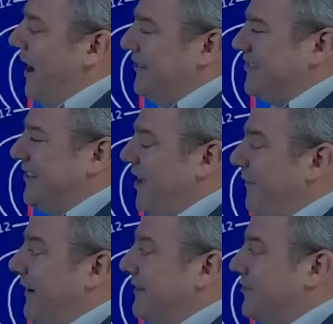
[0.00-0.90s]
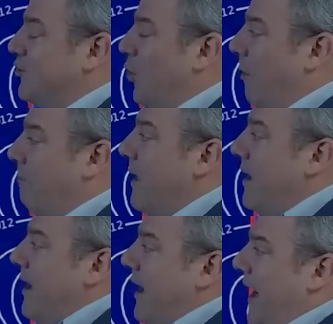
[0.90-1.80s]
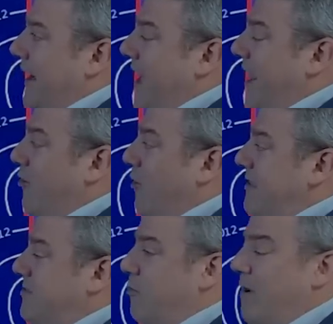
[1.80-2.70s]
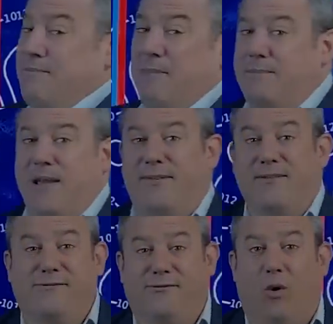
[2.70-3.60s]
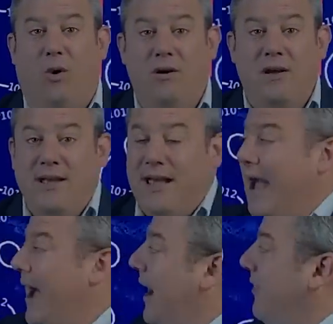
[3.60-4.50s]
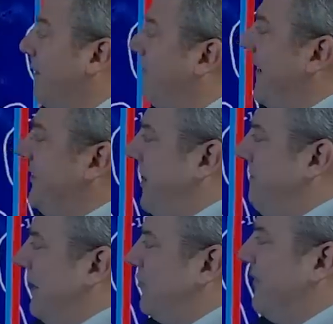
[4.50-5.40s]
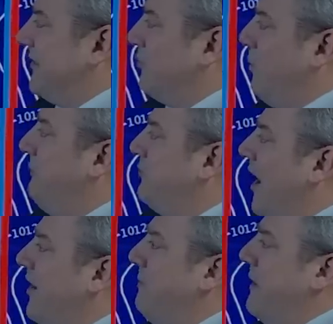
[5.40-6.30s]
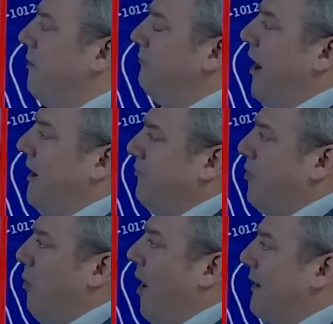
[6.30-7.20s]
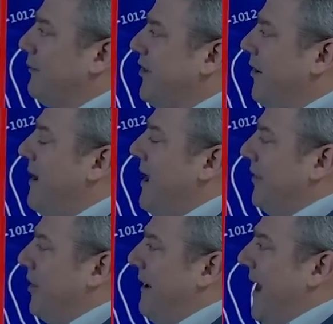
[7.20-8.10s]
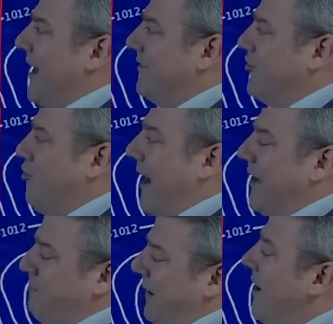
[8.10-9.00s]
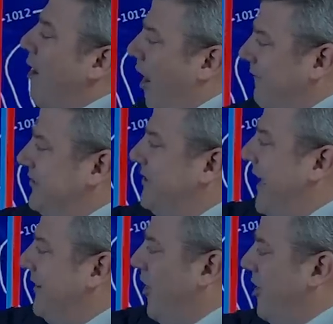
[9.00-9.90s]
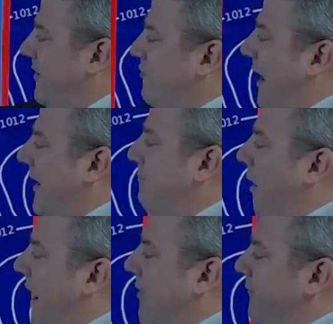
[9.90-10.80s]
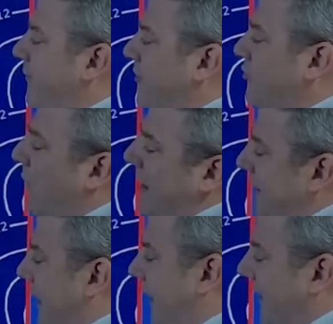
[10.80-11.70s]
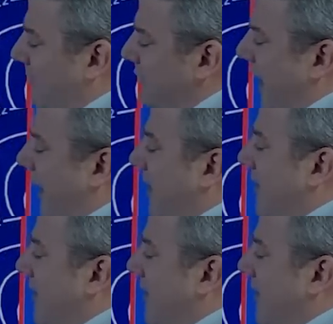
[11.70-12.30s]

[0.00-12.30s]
a significant storm, category 3, maybe even 4. The Fiji Met Services website's been offline for a while, so a little bit hard to track it, but obviously that is going to be tracking by in the first week, and then it comes out